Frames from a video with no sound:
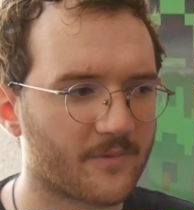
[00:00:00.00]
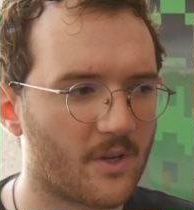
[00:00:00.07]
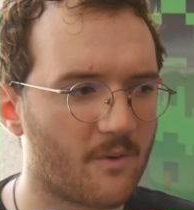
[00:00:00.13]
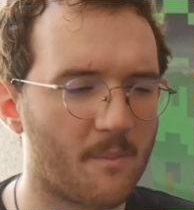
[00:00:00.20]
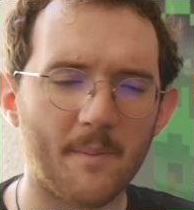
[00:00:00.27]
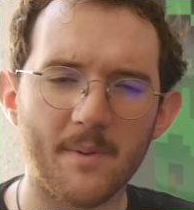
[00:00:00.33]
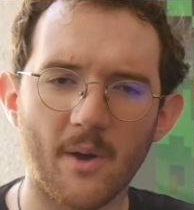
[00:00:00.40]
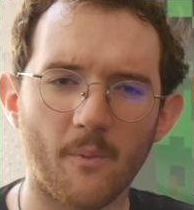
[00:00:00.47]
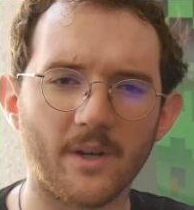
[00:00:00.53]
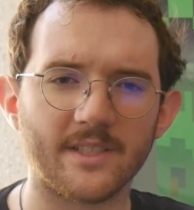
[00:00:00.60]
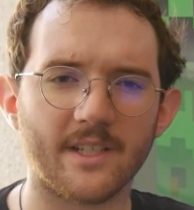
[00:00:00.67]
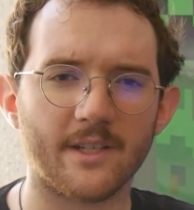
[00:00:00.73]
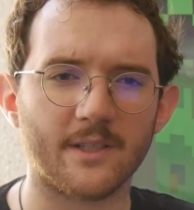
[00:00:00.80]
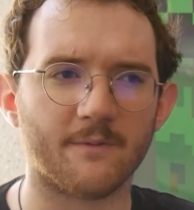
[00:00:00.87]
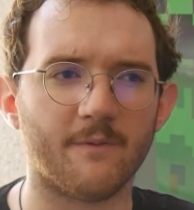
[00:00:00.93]
Or maybe that
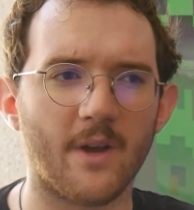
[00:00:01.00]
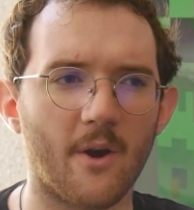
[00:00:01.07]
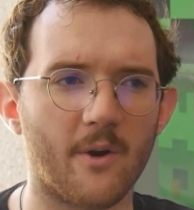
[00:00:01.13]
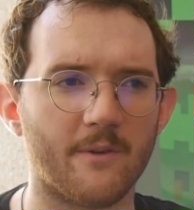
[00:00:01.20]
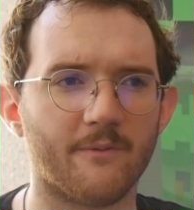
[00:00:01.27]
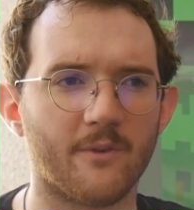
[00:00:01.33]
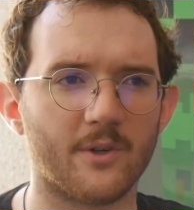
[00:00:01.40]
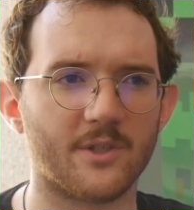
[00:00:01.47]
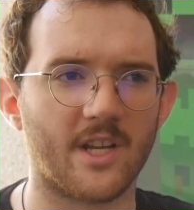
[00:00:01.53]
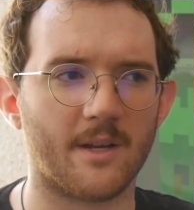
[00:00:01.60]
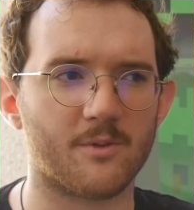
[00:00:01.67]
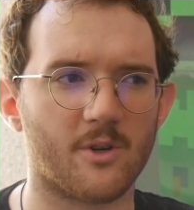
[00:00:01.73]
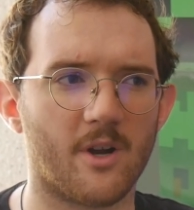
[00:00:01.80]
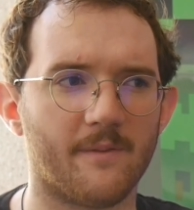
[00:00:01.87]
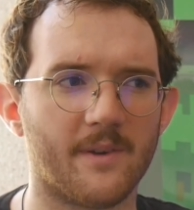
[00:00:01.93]
wasn't his very first time
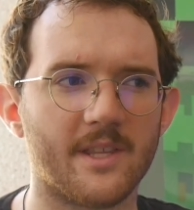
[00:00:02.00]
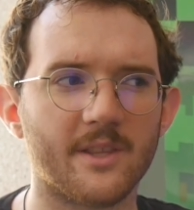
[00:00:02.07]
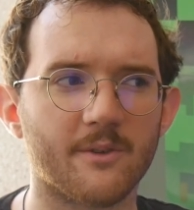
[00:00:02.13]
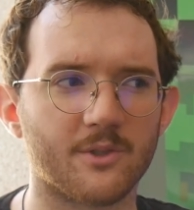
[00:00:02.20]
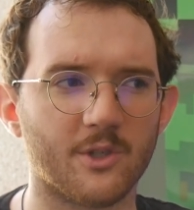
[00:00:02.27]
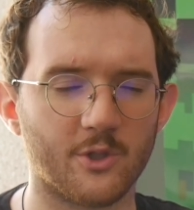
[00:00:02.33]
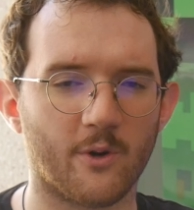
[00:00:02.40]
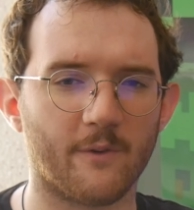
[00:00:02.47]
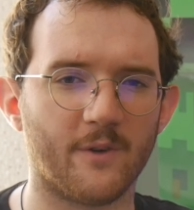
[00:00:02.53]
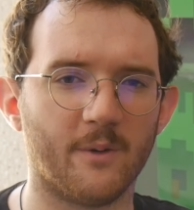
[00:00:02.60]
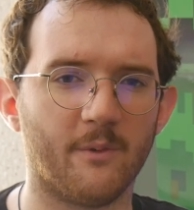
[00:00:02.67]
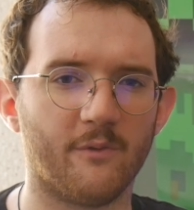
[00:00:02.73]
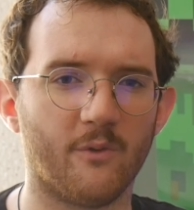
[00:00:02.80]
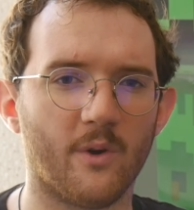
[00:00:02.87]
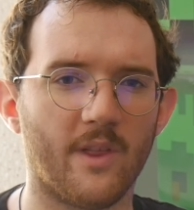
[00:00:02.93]
shown off. I think there was a short film
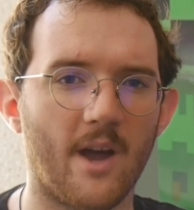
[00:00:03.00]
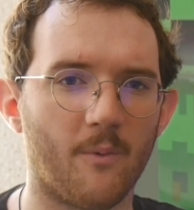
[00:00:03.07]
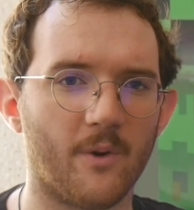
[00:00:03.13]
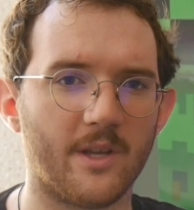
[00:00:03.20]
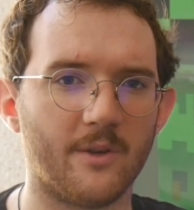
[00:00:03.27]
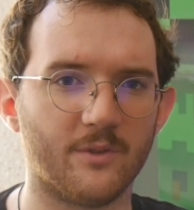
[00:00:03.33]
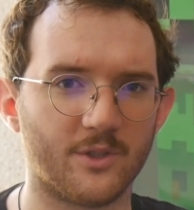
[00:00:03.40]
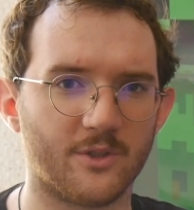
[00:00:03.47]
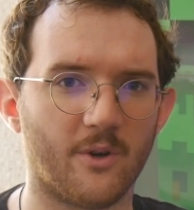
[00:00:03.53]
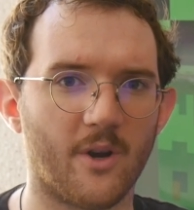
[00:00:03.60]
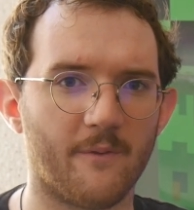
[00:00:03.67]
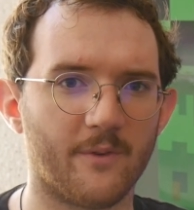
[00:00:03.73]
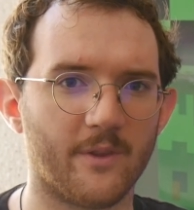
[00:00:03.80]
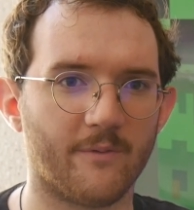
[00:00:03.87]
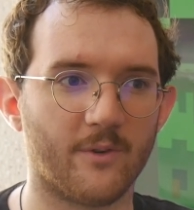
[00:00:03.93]
before that where he was shown
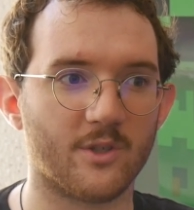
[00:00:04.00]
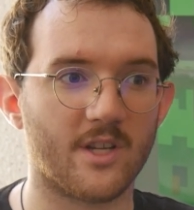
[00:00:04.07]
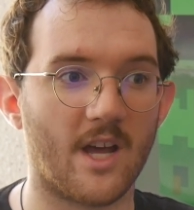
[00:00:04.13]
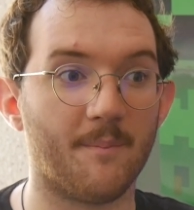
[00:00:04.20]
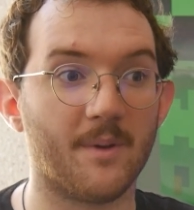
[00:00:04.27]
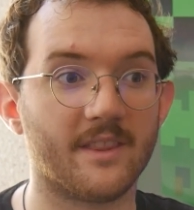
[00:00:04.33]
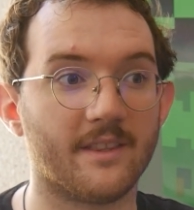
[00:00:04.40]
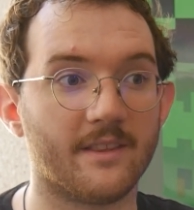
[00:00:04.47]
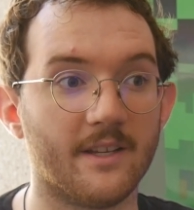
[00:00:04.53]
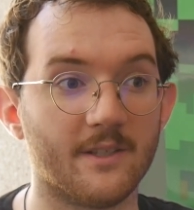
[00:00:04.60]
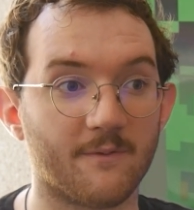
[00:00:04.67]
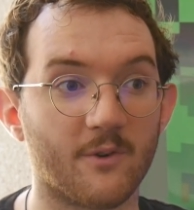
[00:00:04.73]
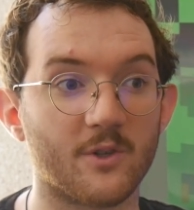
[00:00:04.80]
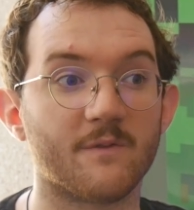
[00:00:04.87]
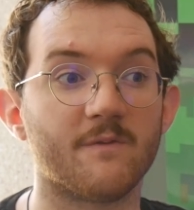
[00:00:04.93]
off for the first time, but his
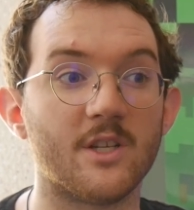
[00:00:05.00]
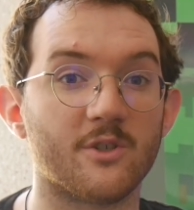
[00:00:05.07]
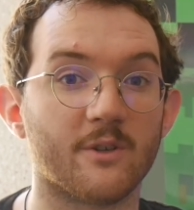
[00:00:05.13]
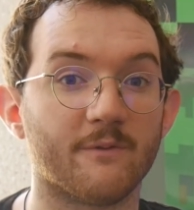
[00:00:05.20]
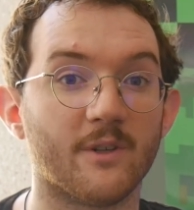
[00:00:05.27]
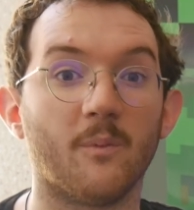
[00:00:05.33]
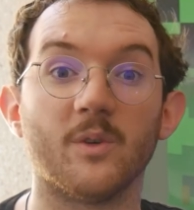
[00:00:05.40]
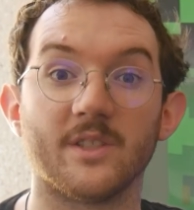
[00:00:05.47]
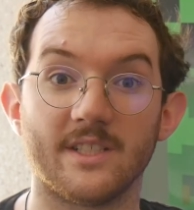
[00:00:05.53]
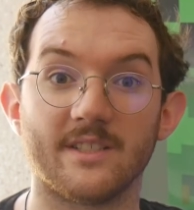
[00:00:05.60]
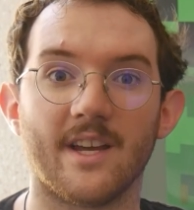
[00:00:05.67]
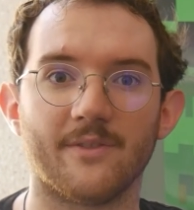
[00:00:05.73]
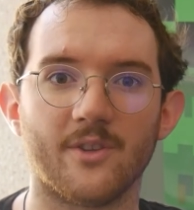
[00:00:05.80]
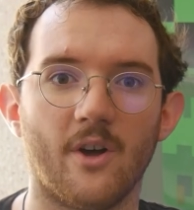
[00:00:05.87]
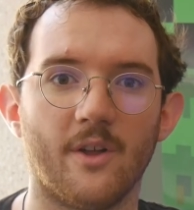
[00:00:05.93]
first feature film was this
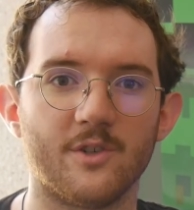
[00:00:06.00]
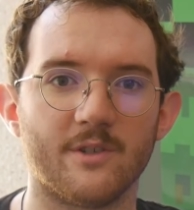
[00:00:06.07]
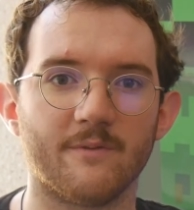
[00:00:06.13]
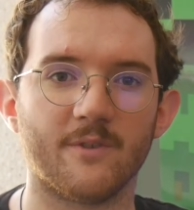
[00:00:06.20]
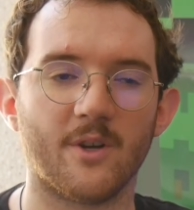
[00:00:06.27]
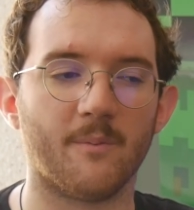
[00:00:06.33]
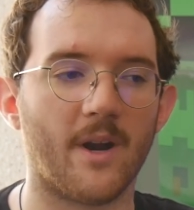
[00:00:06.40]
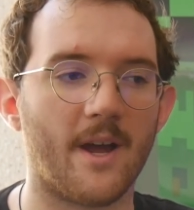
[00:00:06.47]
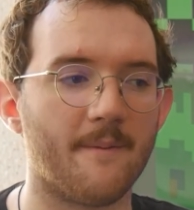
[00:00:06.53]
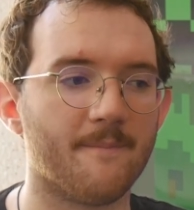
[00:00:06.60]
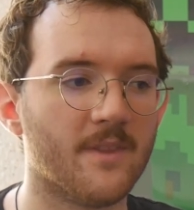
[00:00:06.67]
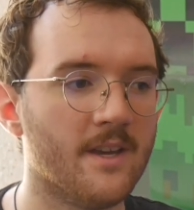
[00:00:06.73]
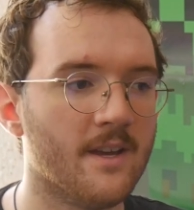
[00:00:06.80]
anthology film, right?